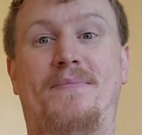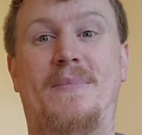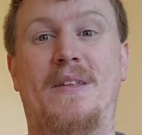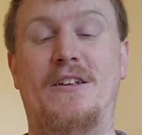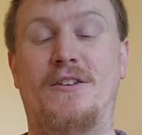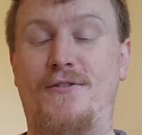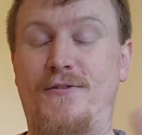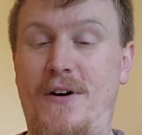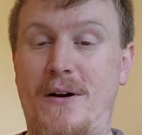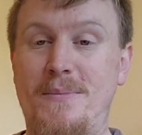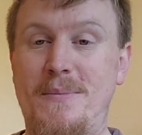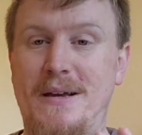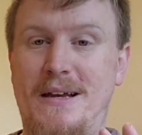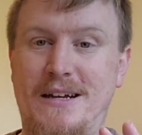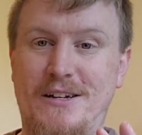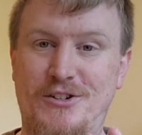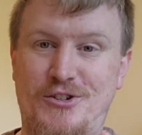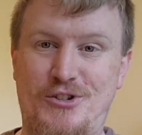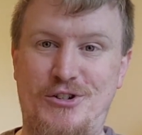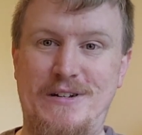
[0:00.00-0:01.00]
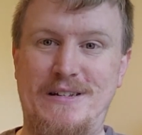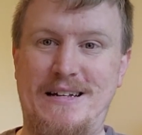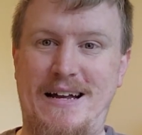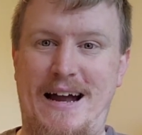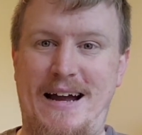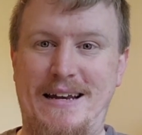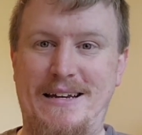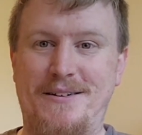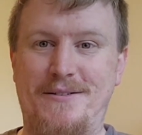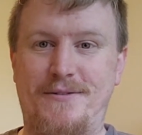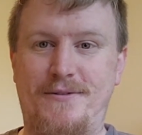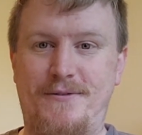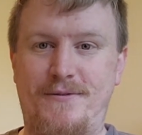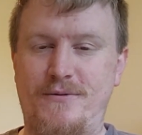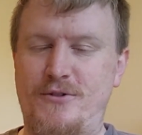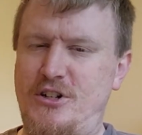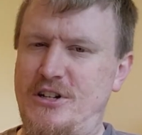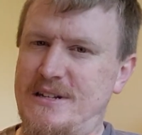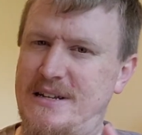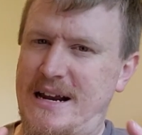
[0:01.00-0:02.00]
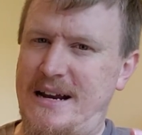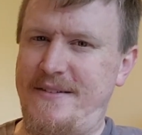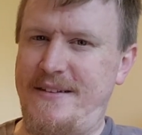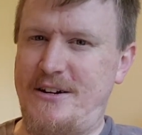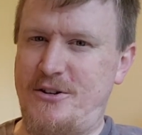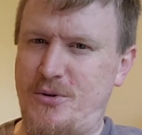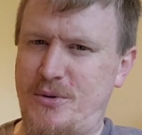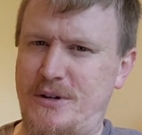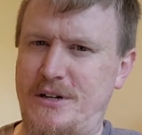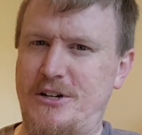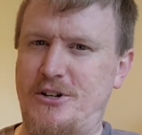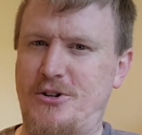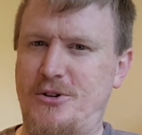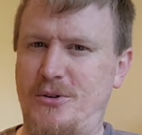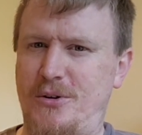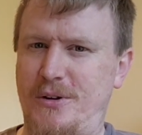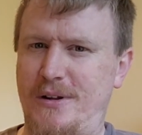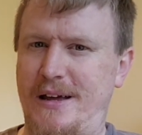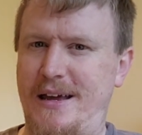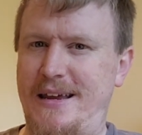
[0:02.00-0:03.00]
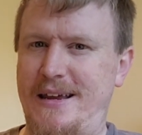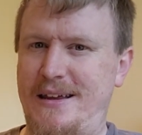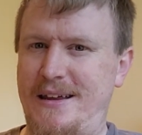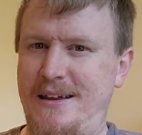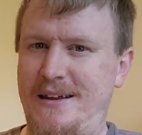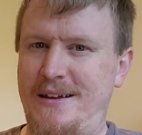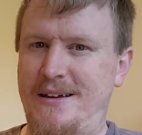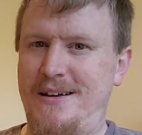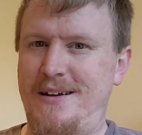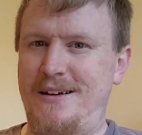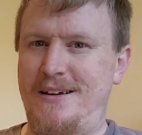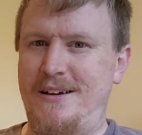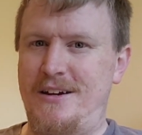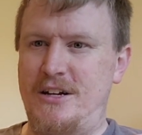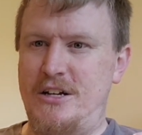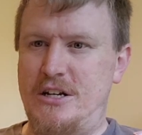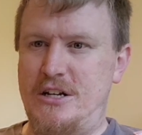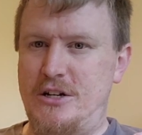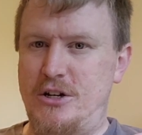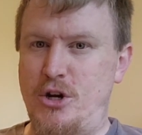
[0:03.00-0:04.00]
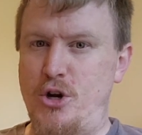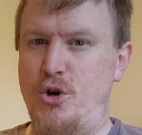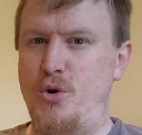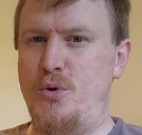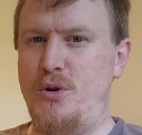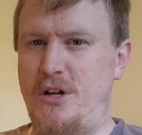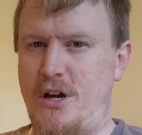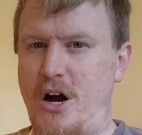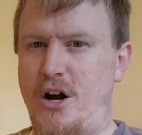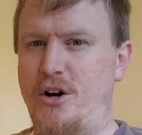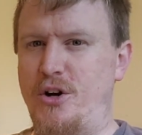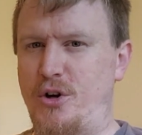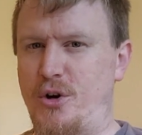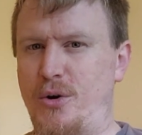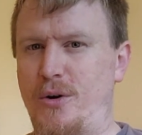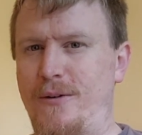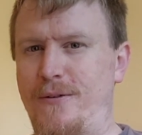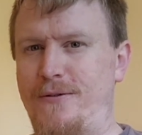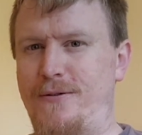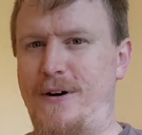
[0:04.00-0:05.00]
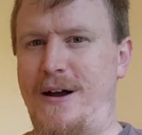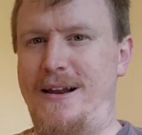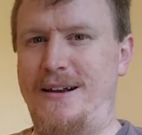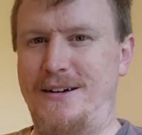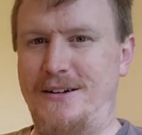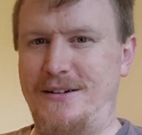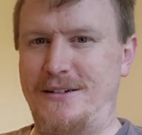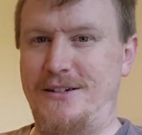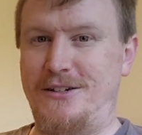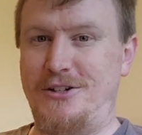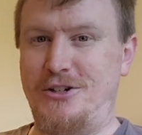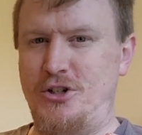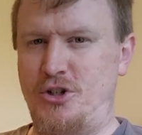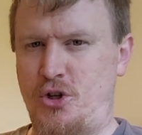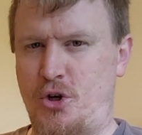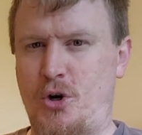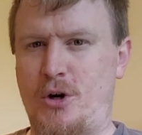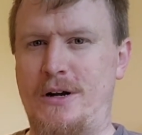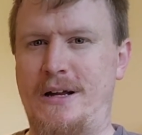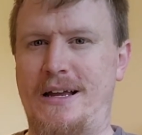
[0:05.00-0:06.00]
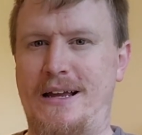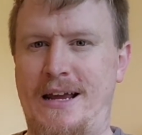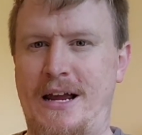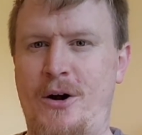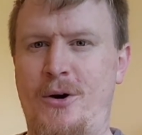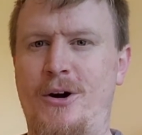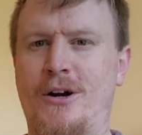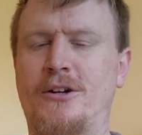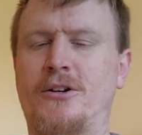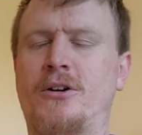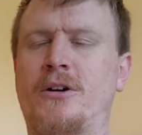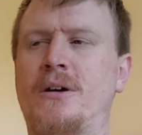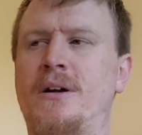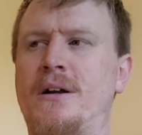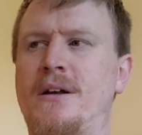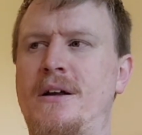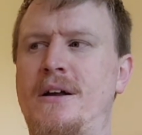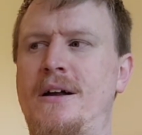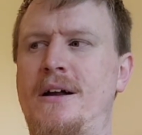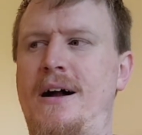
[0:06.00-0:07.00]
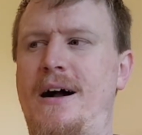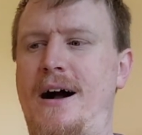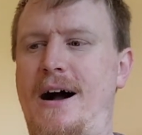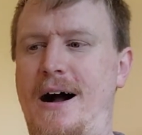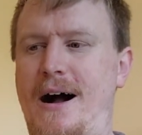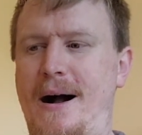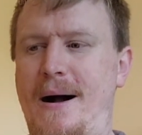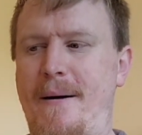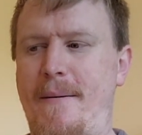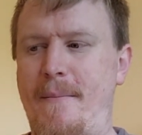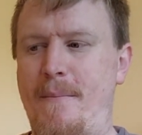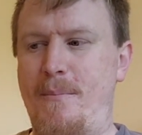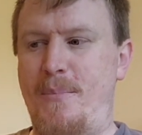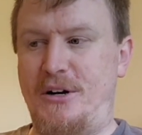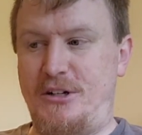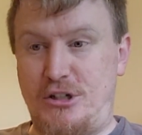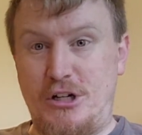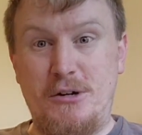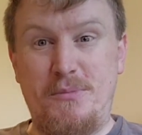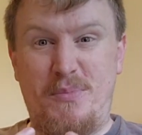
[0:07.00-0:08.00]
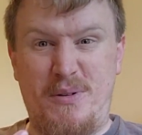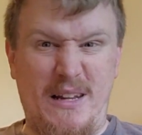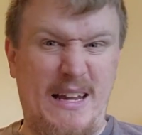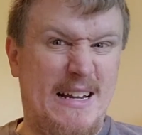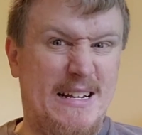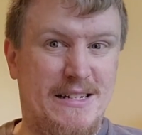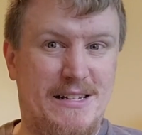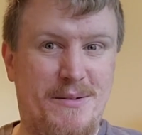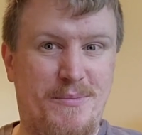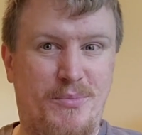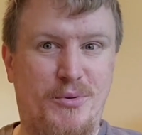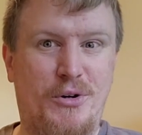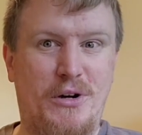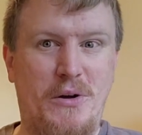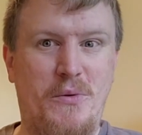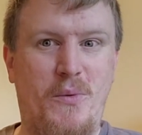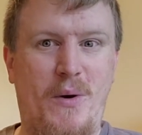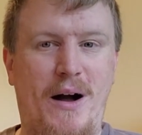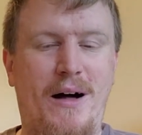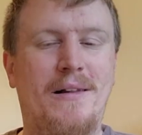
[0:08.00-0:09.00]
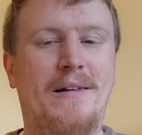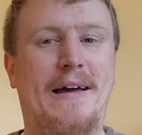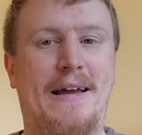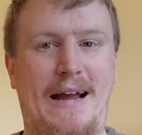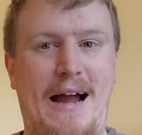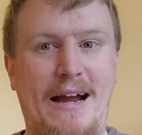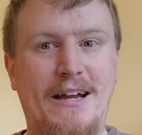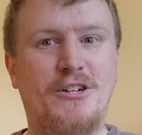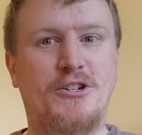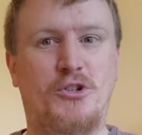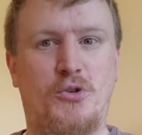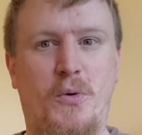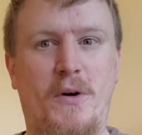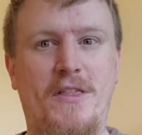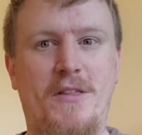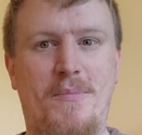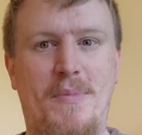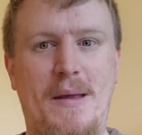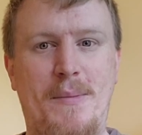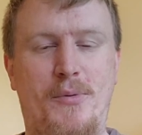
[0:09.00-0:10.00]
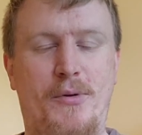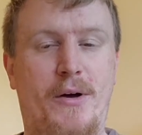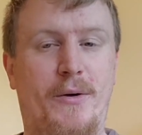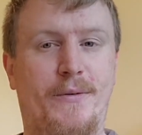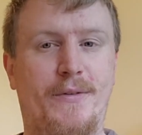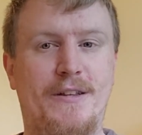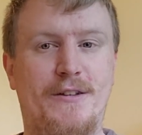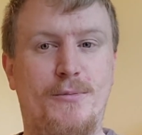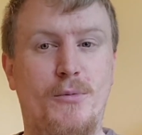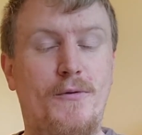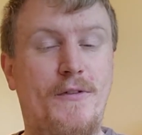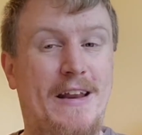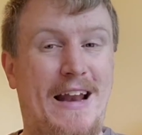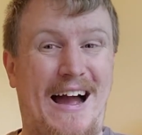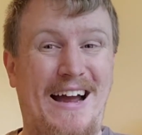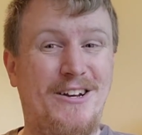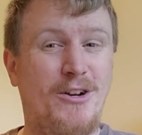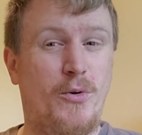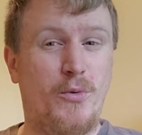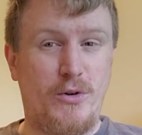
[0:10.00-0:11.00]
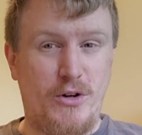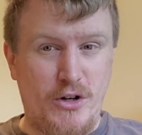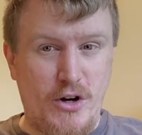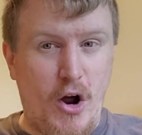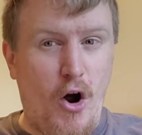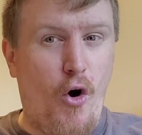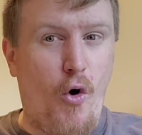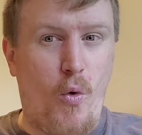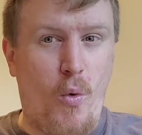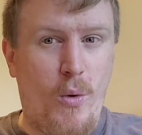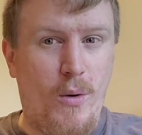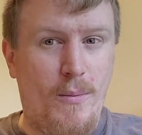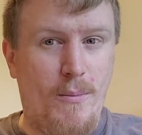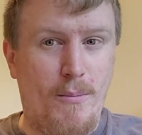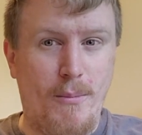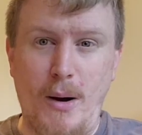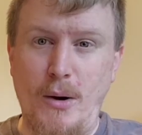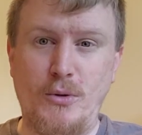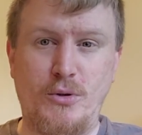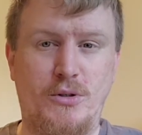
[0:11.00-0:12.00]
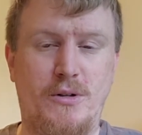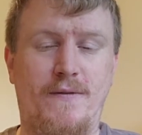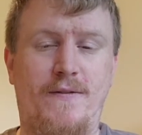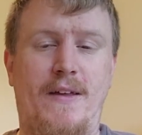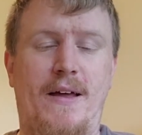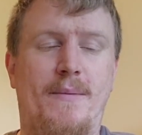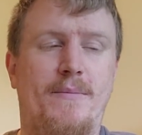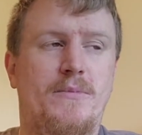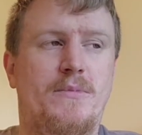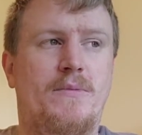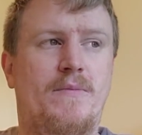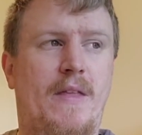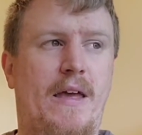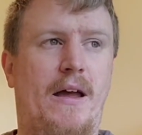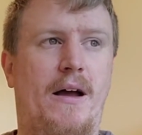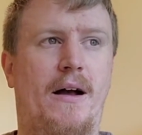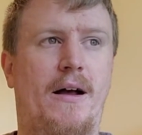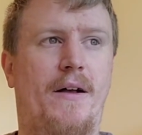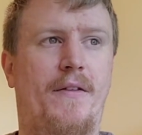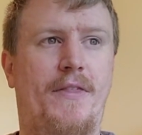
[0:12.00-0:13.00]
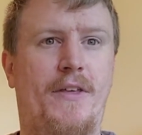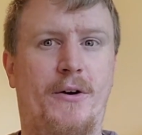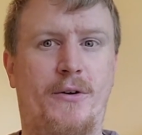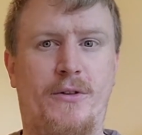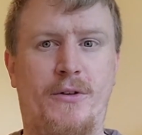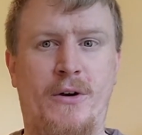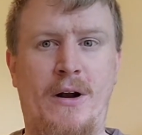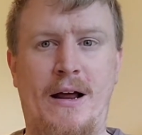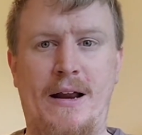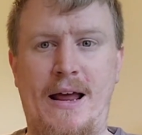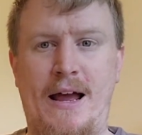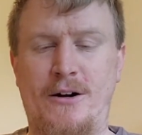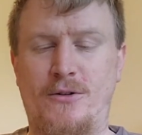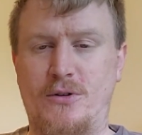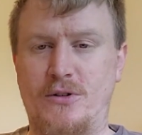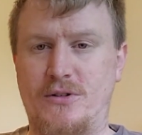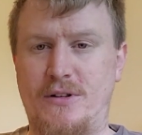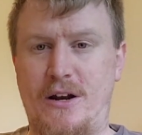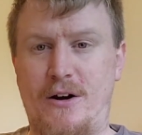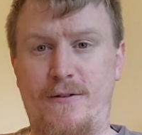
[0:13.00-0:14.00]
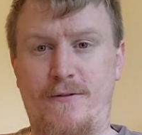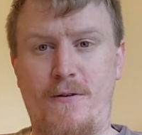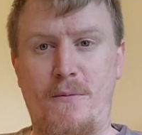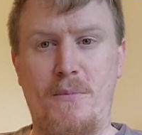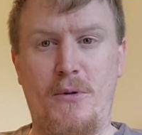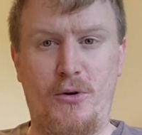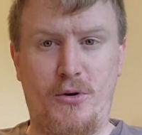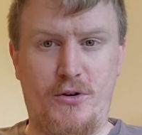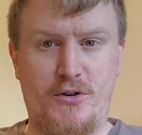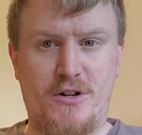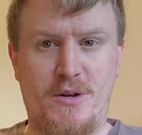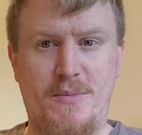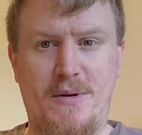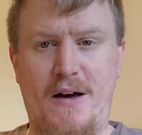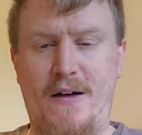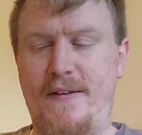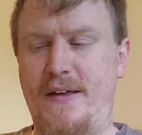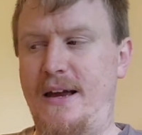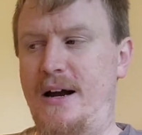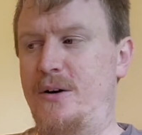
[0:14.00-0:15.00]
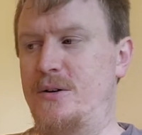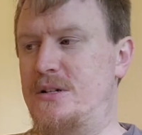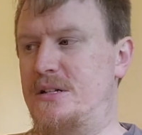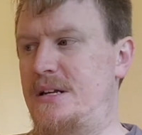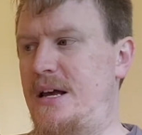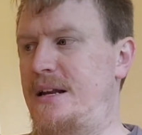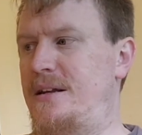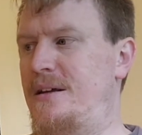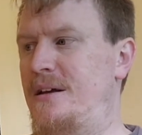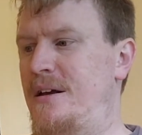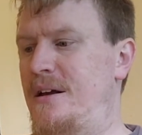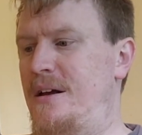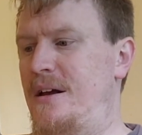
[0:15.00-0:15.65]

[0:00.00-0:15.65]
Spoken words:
is fun because she's kind of that traditional, like, new young girlfriend jerk character. But she plays it pretty well. Like, I enjoyed the people that are in this movie, and I don't know most of them. They're not actors that are familiar to me on the outset.